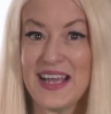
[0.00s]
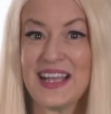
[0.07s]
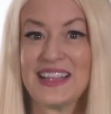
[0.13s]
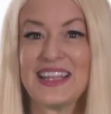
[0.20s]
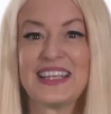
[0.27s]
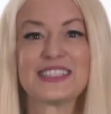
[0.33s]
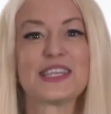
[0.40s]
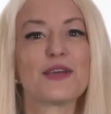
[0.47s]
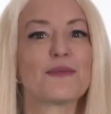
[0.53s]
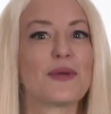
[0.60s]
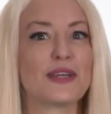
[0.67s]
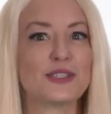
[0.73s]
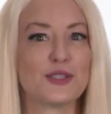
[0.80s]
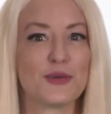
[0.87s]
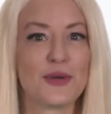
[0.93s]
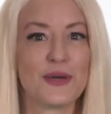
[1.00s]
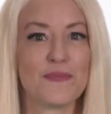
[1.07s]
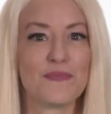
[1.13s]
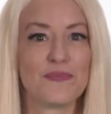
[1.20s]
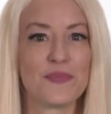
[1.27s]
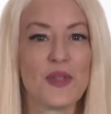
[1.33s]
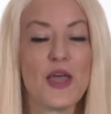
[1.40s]
Let's get right to it.
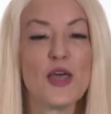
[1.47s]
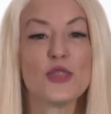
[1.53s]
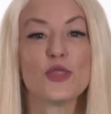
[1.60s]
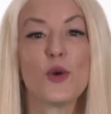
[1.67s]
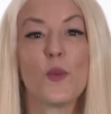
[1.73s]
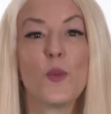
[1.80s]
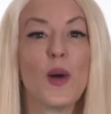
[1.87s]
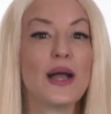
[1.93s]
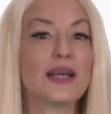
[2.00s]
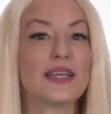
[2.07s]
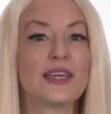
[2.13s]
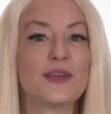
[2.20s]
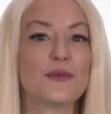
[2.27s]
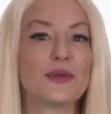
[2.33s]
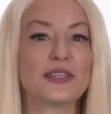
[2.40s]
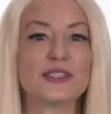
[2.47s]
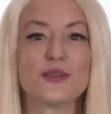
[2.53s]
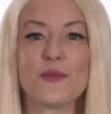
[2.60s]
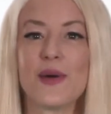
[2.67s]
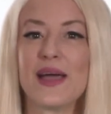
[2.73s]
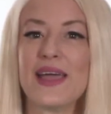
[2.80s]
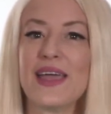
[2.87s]
The one key reason
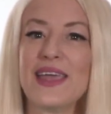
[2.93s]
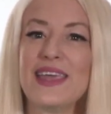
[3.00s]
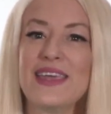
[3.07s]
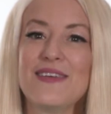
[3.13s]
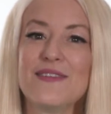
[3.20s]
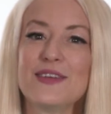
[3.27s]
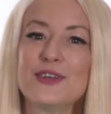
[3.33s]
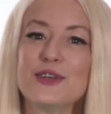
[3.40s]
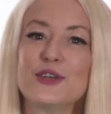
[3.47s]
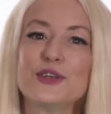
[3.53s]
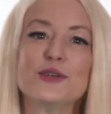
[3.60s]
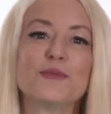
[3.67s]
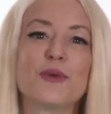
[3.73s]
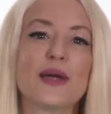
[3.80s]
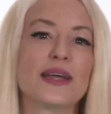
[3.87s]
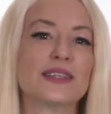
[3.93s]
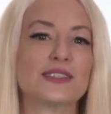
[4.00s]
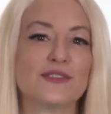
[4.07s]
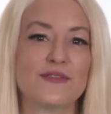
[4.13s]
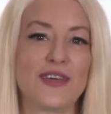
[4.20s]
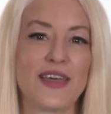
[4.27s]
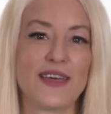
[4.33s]
why even good
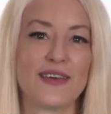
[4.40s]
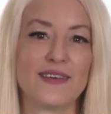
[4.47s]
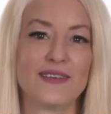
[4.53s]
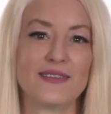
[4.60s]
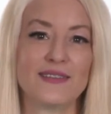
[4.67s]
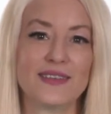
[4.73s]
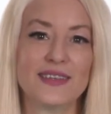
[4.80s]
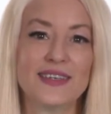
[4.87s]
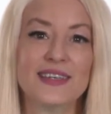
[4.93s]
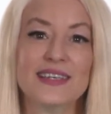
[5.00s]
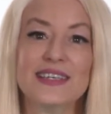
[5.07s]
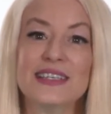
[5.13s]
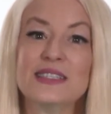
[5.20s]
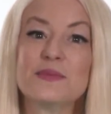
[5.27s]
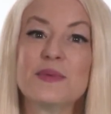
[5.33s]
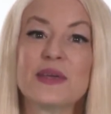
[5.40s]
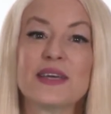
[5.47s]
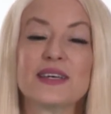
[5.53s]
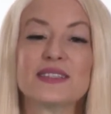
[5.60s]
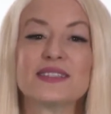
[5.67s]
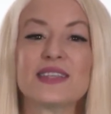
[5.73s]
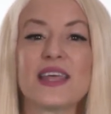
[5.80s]
brands fail is
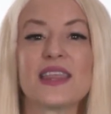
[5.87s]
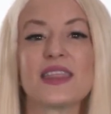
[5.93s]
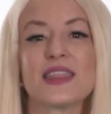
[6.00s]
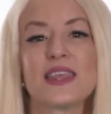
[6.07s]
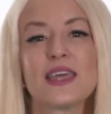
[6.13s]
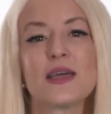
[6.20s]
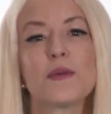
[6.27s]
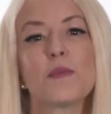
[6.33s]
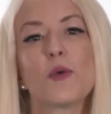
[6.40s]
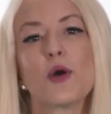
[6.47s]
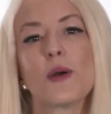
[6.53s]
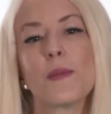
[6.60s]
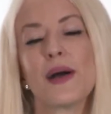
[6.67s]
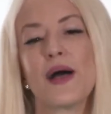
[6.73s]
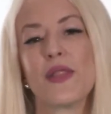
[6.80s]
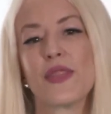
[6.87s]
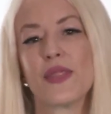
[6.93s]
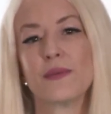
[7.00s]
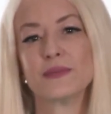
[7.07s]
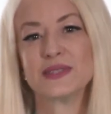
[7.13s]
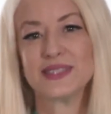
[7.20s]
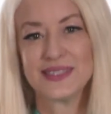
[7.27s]
because they think more about
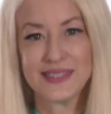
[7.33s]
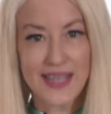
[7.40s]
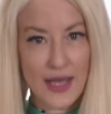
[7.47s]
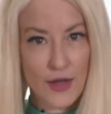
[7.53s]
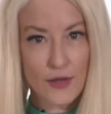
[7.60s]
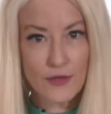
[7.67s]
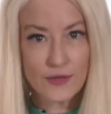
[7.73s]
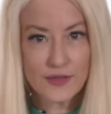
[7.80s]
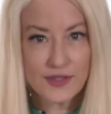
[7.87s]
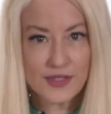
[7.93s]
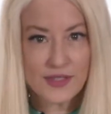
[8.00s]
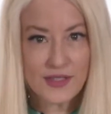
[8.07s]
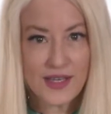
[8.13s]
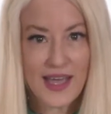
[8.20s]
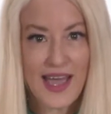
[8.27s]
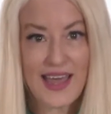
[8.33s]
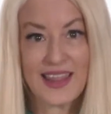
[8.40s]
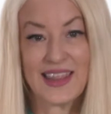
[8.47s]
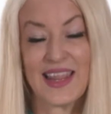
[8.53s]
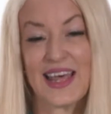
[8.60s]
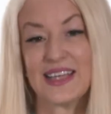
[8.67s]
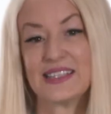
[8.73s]
themselves
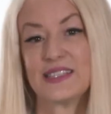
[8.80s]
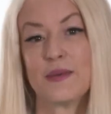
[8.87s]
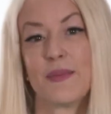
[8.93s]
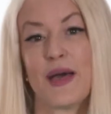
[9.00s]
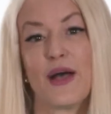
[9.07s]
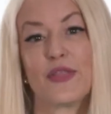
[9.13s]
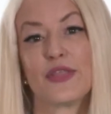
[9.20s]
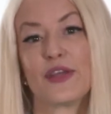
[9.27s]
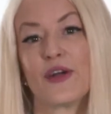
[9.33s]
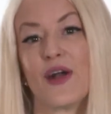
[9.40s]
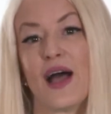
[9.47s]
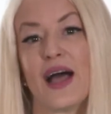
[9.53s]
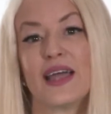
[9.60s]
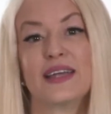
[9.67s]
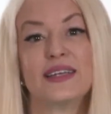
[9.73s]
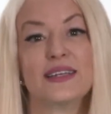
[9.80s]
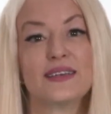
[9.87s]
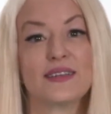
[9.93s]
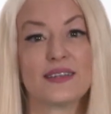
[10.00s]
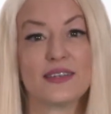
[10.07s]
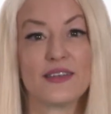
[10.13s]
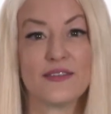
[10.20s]
and less about their
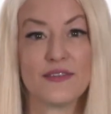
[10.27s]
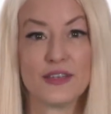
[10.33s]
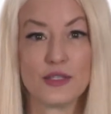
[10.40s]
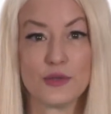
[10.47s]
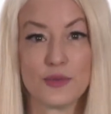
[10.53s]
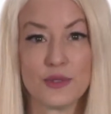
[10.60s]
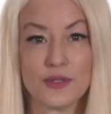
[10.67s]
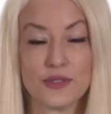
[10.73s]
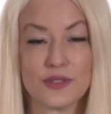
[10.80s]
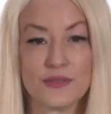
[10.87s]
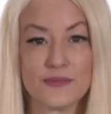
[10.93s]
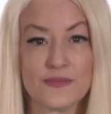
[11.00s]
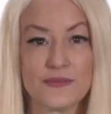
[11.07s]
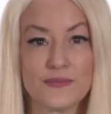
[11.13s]
ideal individuals.